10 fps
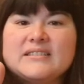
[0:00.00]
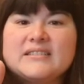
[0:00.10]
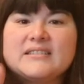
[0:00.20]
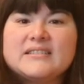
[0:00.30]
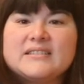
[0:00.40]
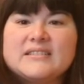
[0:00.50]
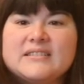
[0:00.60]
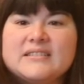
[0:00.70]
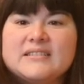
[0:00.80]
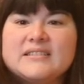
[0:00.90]

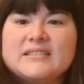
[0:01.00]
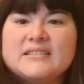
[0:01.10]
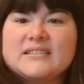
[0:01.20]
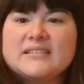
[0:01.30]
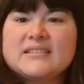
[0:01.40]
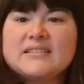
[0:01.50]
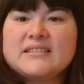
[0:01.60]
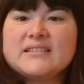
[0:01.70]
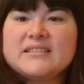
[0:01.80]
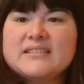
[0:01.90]

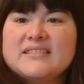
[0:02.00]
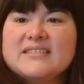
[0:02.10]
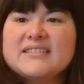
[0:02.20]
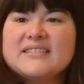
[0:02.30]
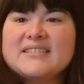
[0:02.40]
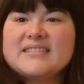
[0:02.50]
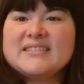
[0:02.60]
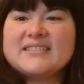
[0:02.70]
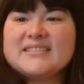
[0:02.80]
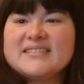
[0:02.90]

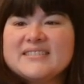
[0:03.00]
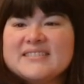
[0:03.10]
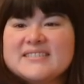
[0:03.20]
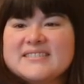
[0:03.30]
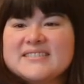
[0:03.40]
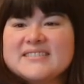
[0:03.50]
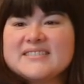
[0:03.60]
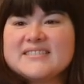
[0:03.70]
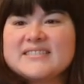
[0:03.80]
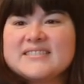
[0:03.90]

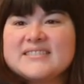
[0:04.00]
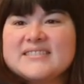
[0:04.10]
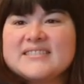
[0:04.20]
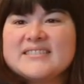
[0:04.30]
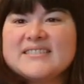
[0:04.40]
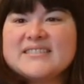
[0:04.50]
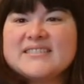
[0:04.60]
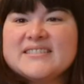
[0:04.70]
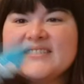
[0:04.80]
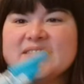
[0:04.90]

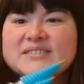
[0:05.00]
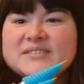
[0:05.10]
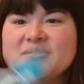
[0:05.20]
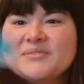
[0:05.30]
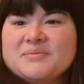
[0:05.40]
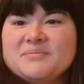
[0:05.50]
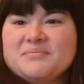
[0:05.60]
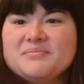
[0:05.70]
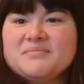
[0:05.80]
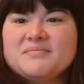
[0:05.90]

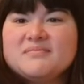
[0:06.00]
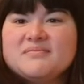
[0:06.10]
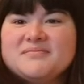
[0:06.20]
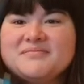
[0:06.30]
This person isn't speaking.